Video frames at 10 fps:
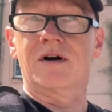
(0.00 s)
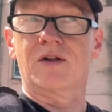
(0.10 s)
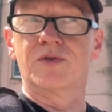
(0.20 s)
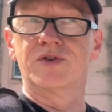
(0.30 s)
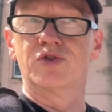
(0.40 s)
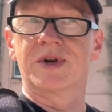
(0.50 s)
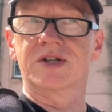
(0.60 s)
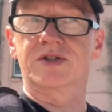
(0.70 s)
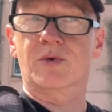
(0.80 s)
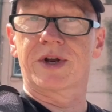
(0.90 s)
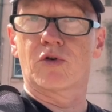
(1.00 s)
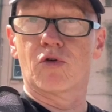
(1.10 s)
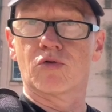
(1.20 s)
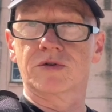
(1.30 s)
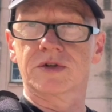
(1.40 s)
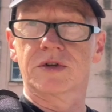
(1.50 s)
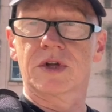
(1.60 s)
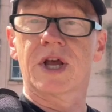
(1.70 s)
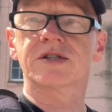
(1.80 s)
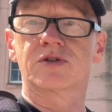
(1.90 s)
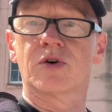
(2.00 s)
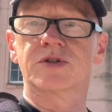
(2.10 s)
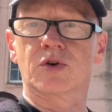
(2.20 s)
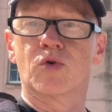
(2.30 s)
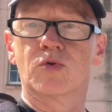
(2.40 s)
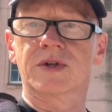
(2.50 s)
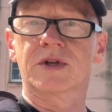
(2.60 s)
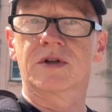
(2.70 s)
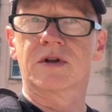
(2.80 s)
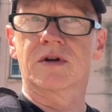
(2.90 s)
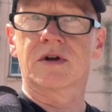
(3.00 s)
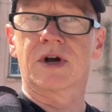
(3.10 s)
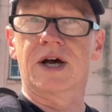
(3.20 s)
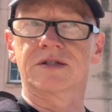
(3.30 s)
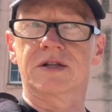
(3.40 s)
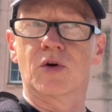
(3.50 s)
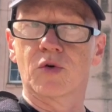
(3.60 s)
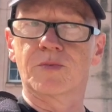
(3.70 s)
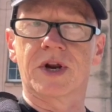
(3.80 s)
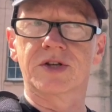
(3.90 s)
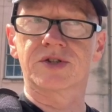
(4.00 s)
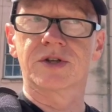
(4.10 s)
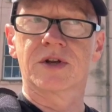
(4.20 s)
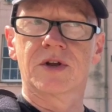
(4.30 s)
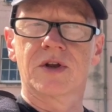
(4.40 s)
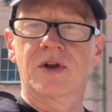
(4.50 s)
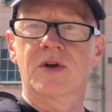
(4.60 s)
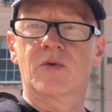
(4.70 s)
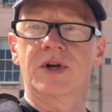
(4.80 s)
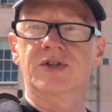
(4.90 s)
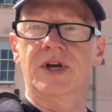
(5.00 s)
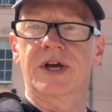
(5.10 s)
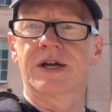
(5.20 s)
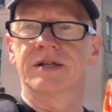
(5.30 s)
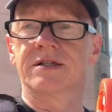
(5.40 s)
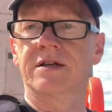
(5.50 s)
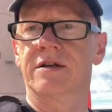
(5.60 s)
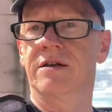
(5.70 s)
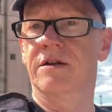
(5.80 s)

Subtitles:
Although the new bridge is quite old, it's not as old as the old bridge, which is